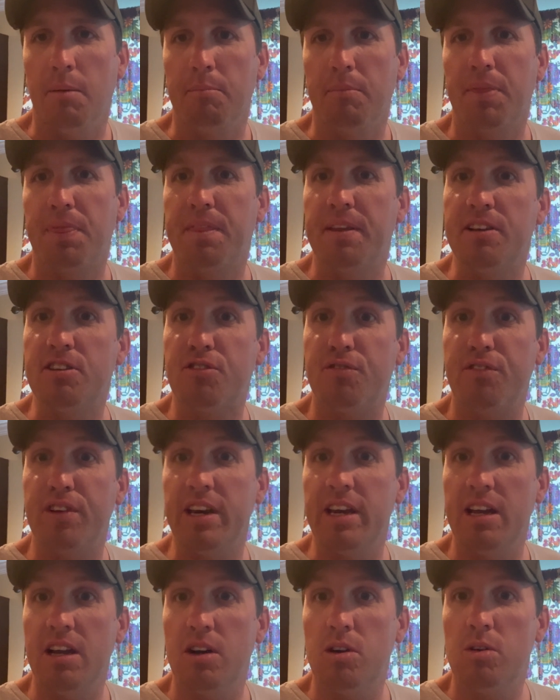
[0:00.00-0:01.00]
This
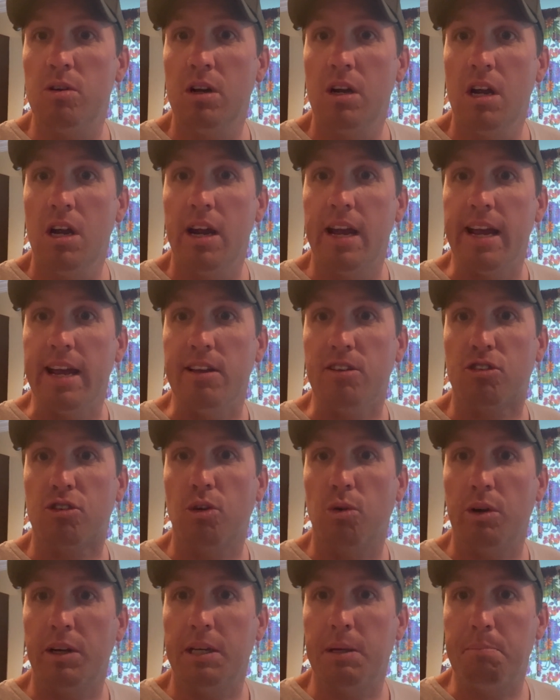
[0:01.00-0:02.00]
video is
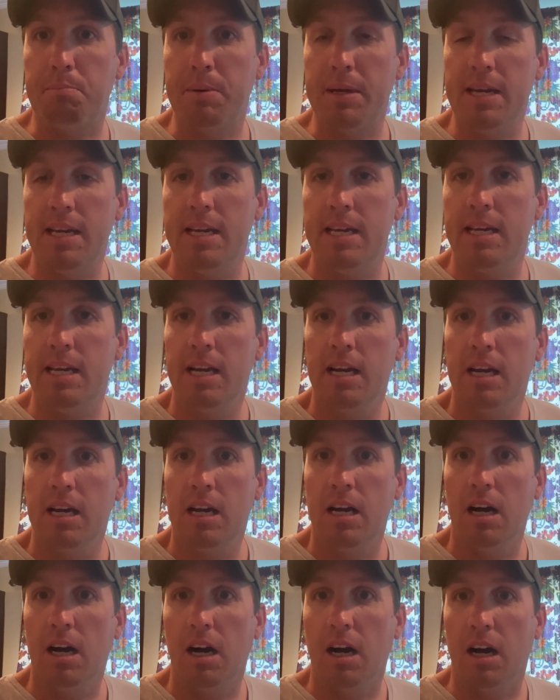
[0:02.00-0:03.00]
going to be
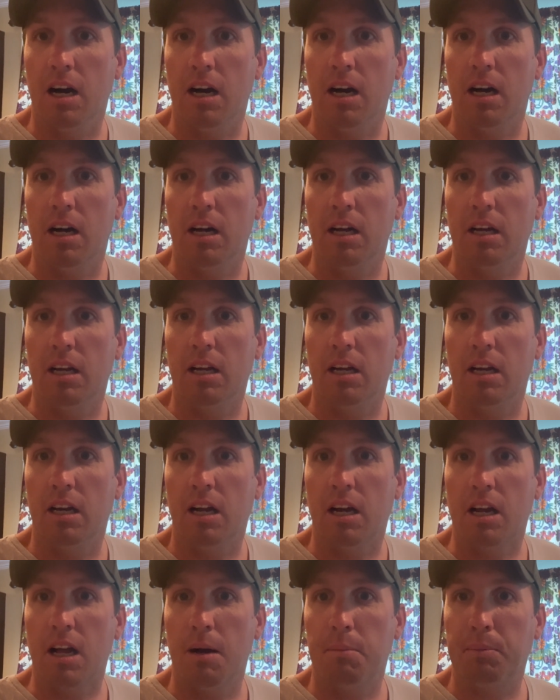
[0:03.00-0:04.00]
a
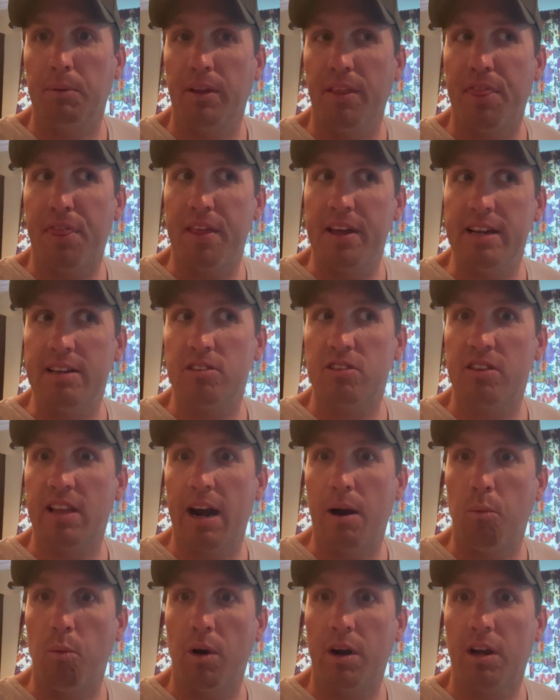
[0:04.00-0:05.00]
couple of things that I
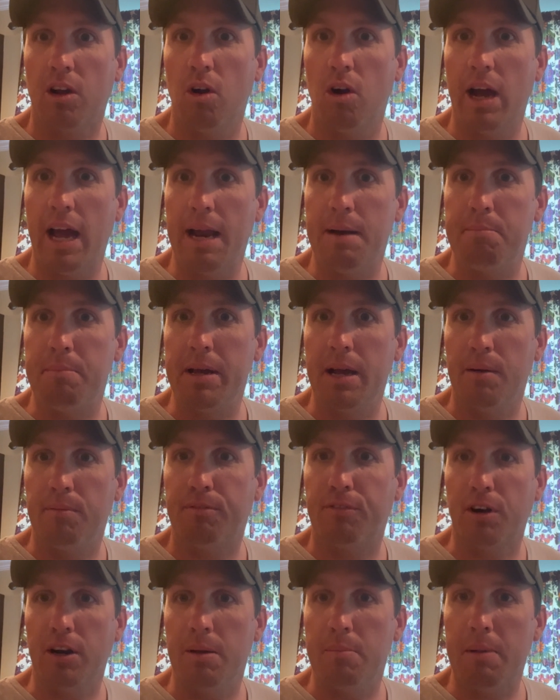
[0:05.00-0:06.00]
want to go ahead and be
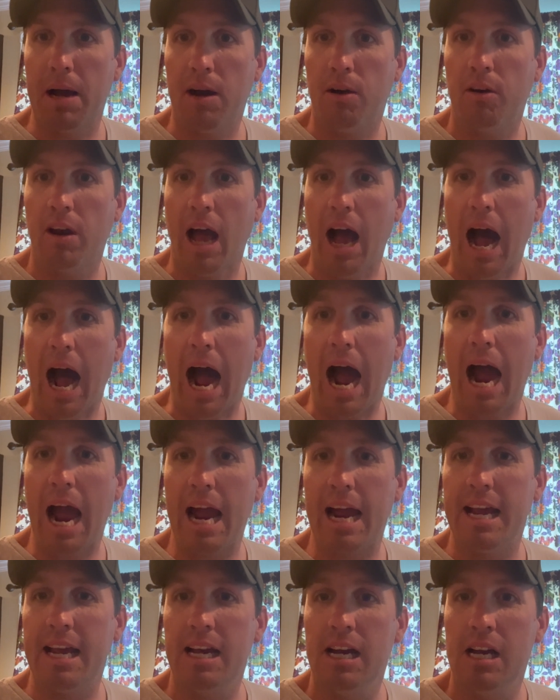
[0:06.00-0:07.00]
upfront about.
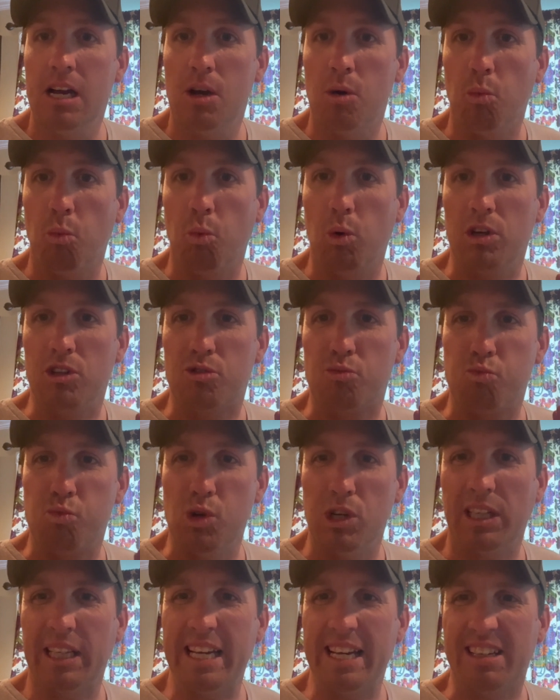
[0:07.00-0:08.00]
I was
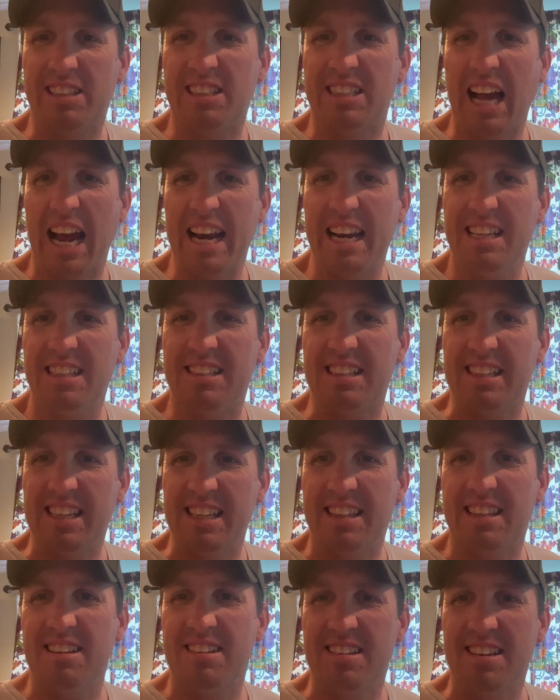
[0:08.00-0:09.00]
really excited to
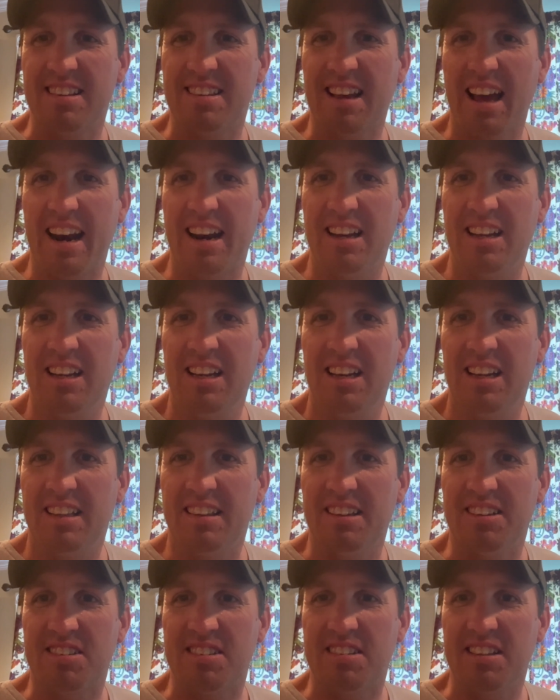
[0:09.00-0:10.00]
get this antenna.
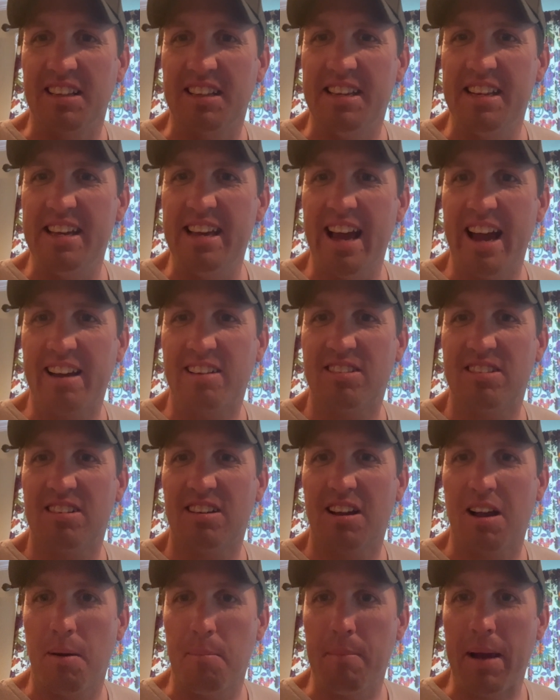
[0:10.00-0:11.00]
This is the DX
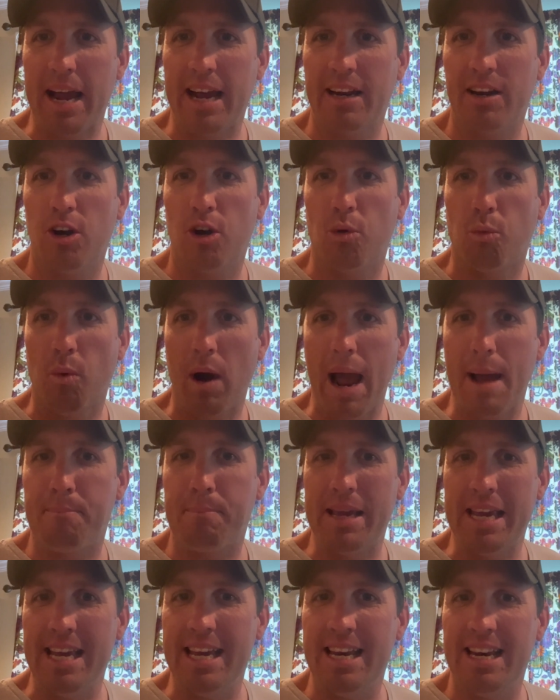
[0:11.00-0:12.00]
Commander
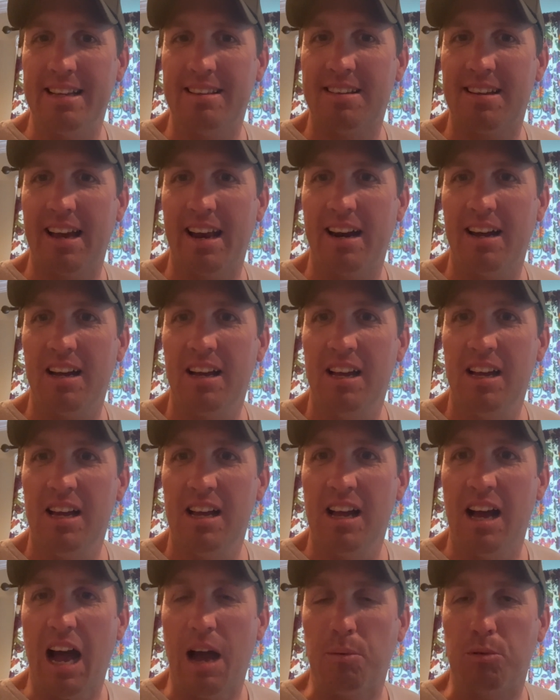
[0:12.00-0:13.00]
Rapide Antenna.
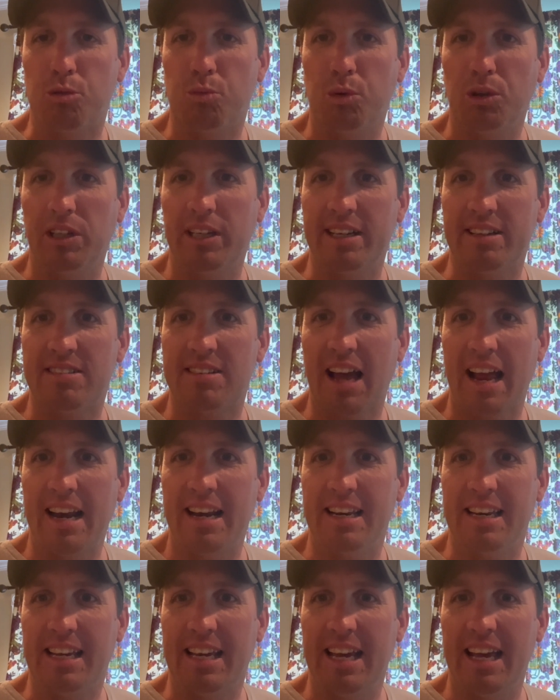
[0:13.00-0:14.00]
I was really excited
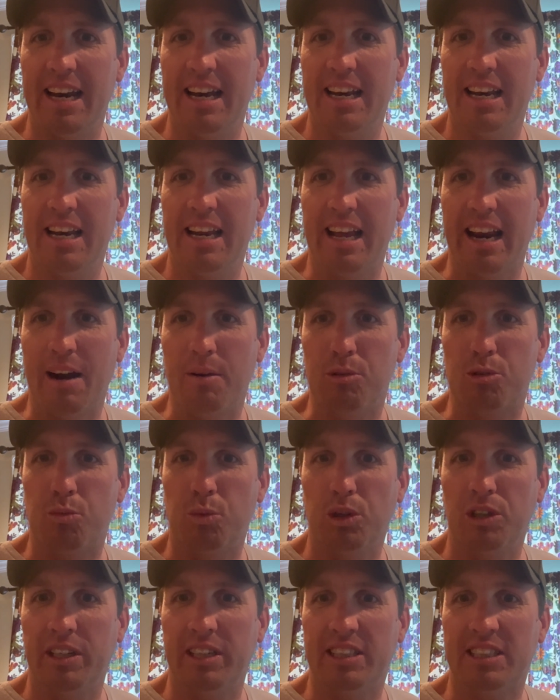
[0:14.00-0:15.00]
to get it, and I was
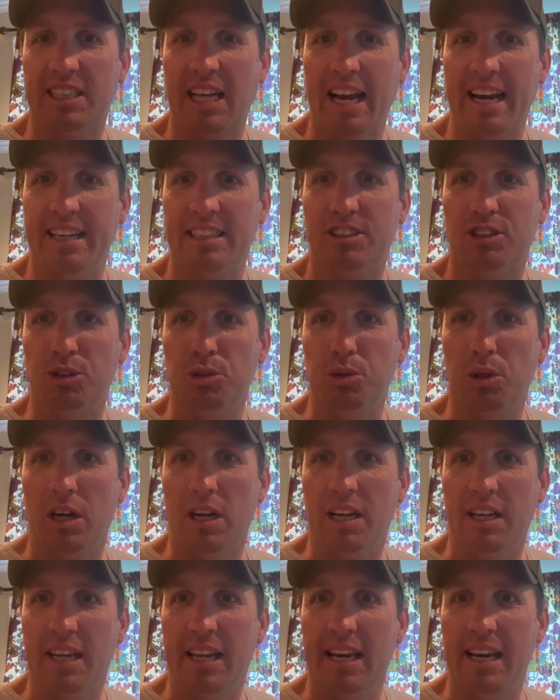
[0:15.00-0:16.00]
really excited to
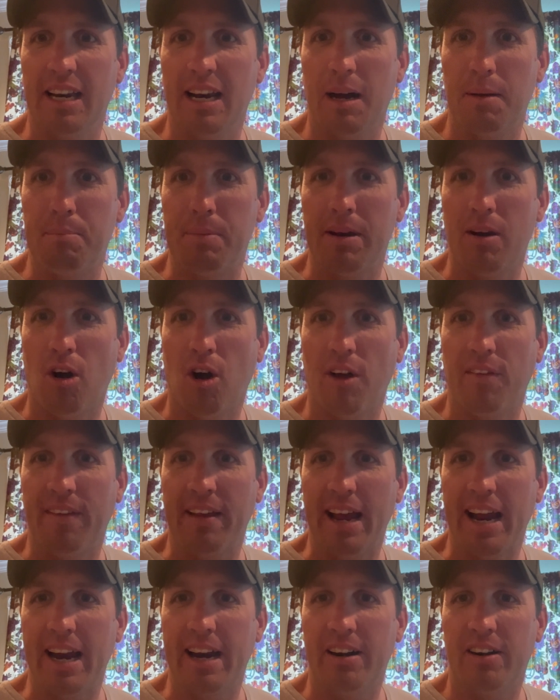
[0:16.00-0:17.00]
get it up and on
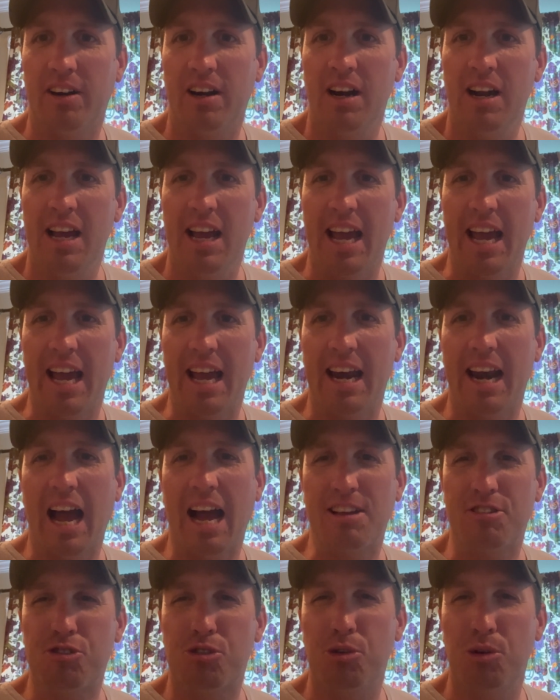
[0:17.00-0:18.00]
the air, and I
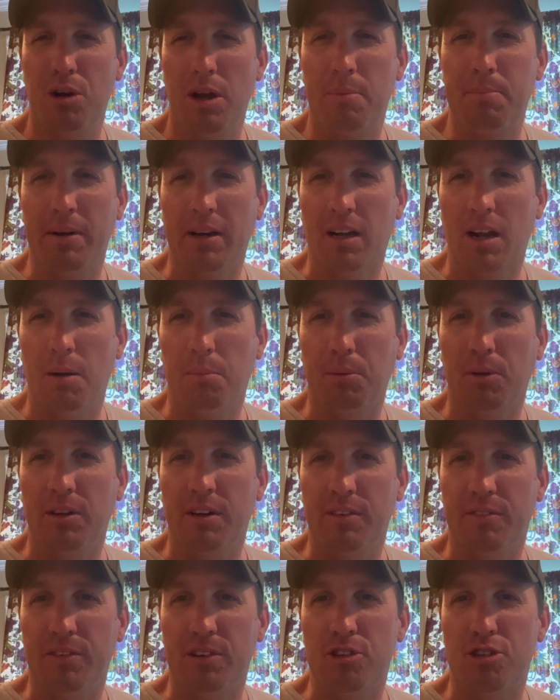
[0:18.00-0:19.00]
screwed up in a couple of
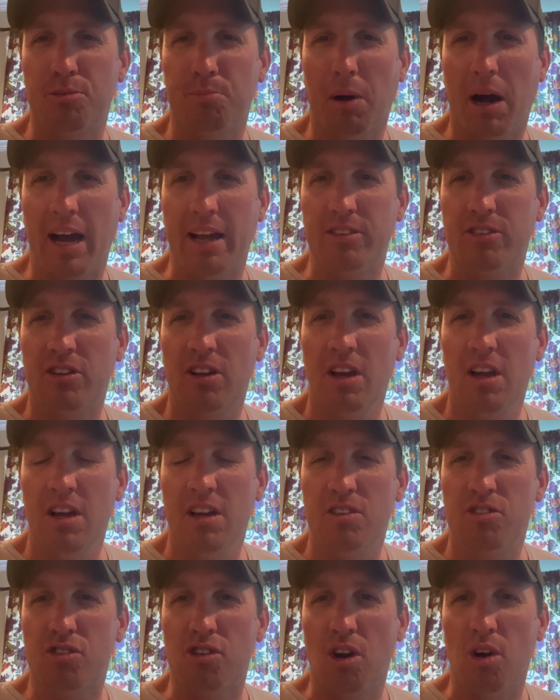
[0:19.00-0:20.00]
different spots.
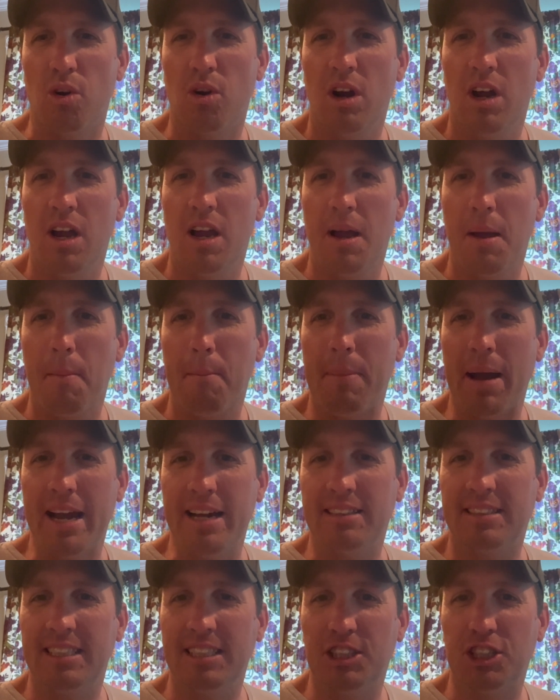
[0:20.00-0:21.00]
So pay
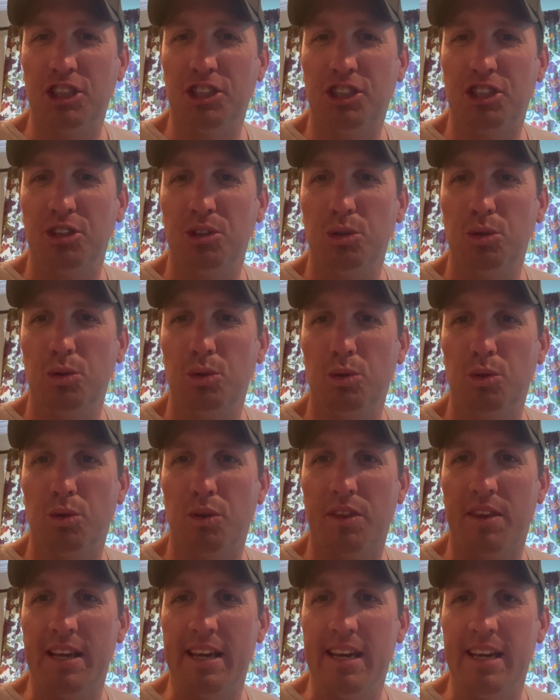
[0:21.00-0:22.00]
attention to
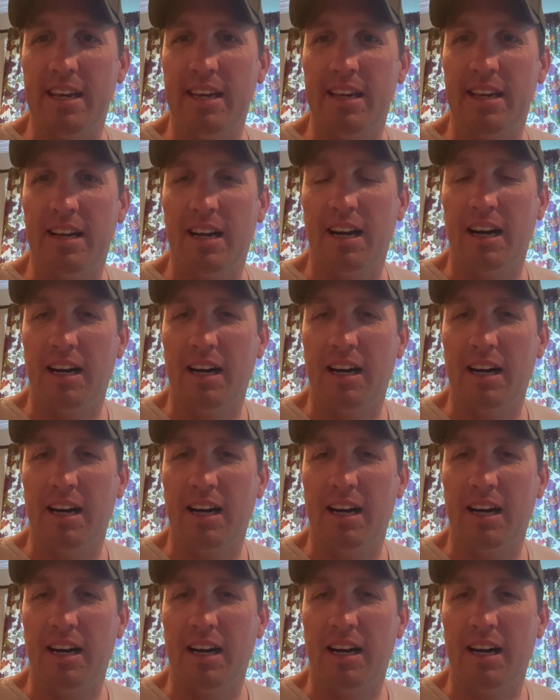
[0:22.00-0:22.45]
the